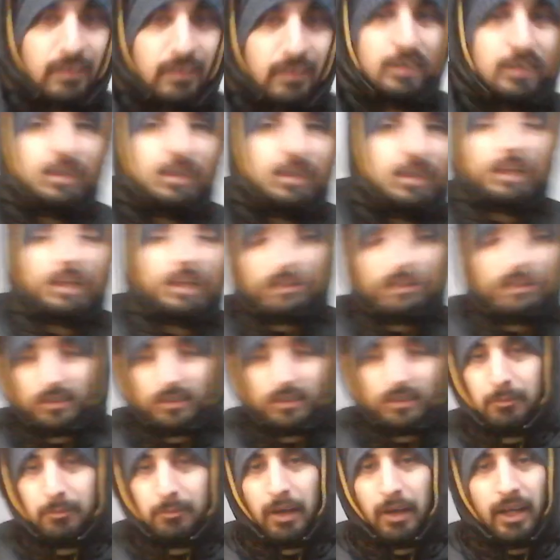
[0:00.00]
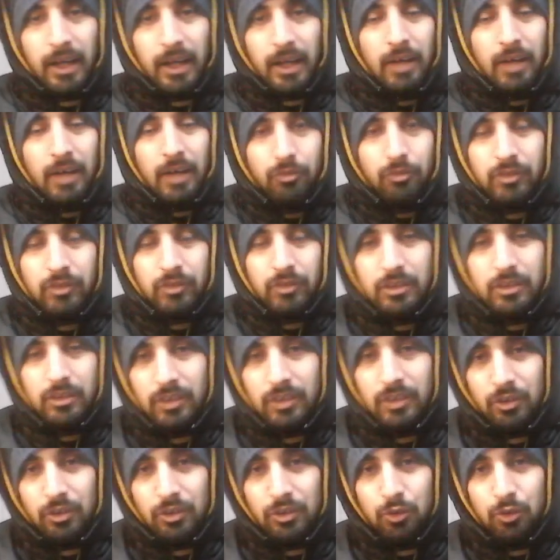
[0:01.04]
like I have this
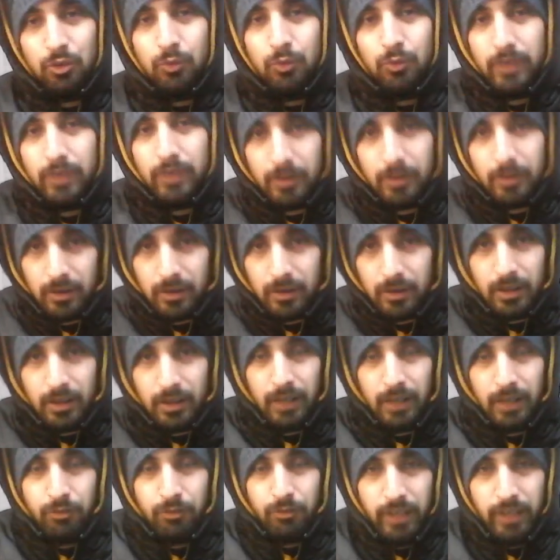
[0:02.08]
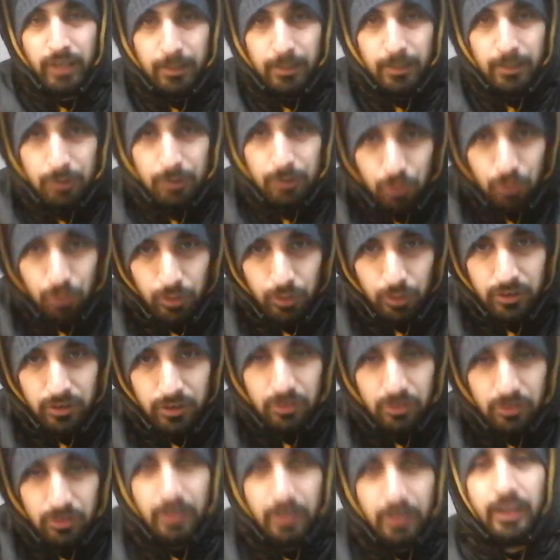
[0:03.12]
issue where I feel like my
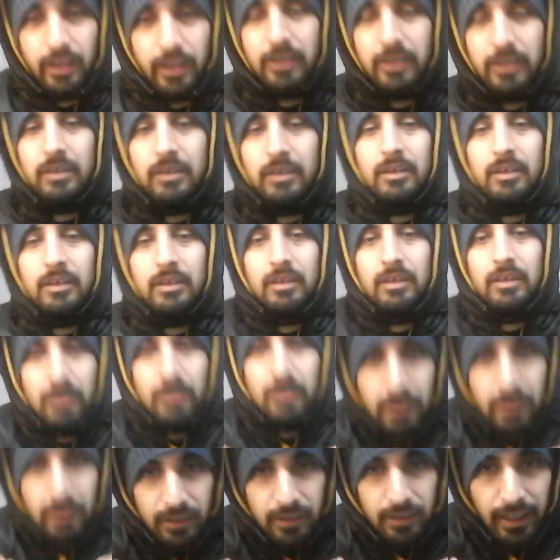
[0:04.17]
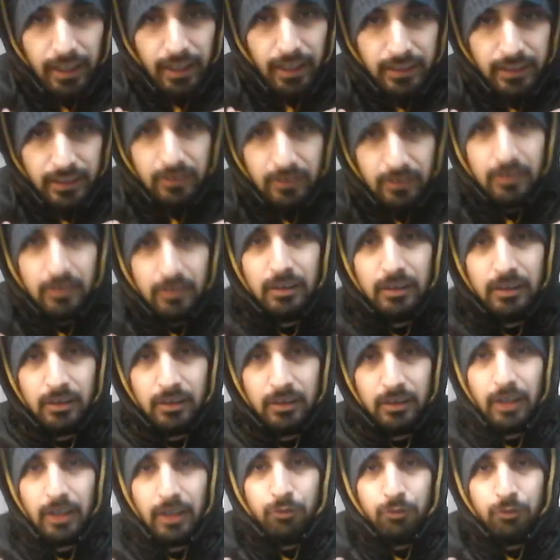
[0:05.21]
shoulders are like tight,
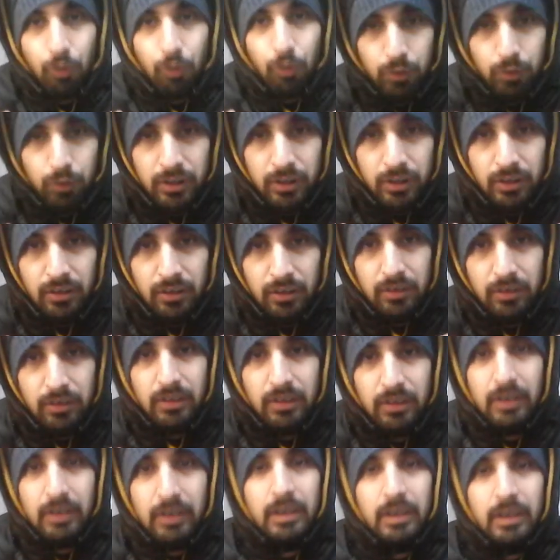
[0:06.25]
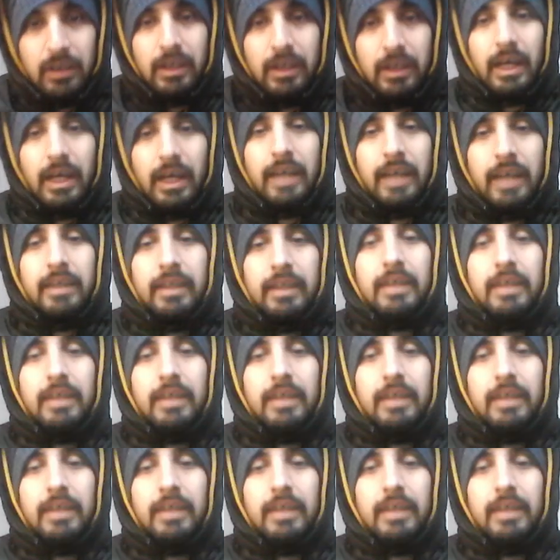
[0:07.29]
like forward. And in